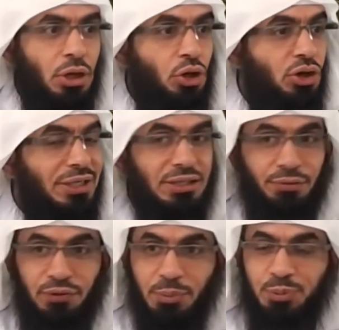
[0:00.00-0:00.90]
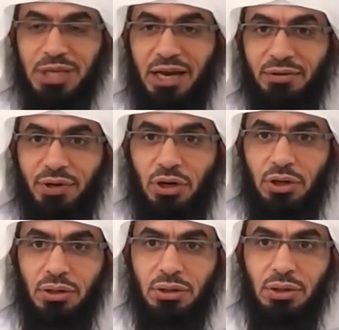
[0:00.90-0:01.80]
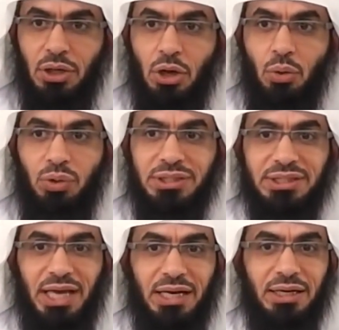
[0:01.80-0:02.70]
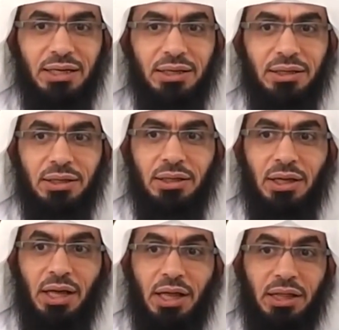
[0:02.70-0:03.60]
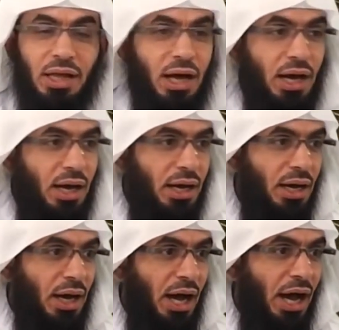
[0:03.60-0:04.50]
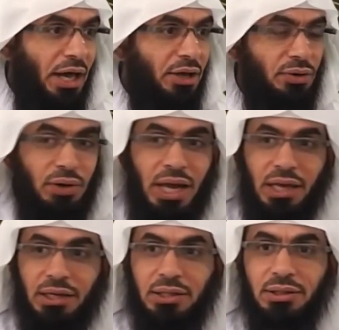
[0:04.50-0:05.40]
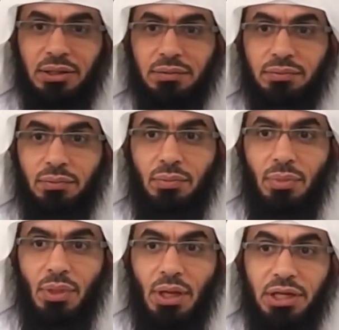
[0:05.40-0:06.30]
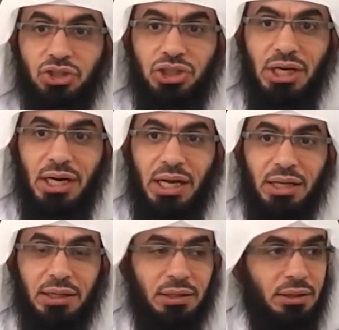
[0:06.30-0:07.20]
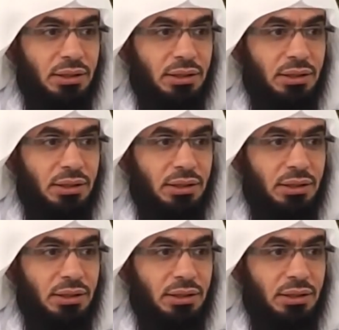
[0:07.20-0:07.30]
Look at the flip side of it all. We said the higher rank in Jannah